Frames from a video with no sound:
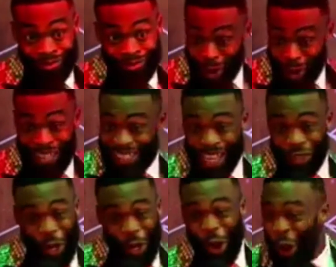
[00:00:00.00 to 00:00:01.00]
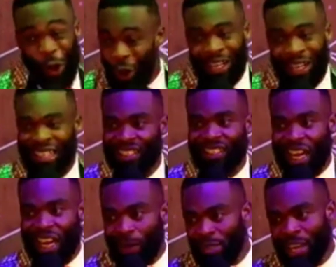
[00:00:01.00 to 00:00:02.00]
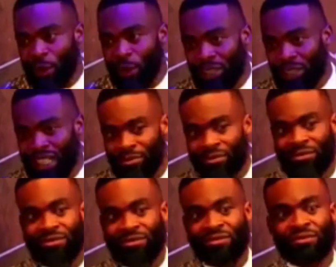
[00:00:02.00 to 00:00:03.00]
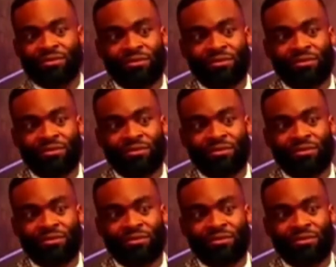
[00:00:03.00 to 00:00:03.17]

go and change your name. name. is a good name. Confirm.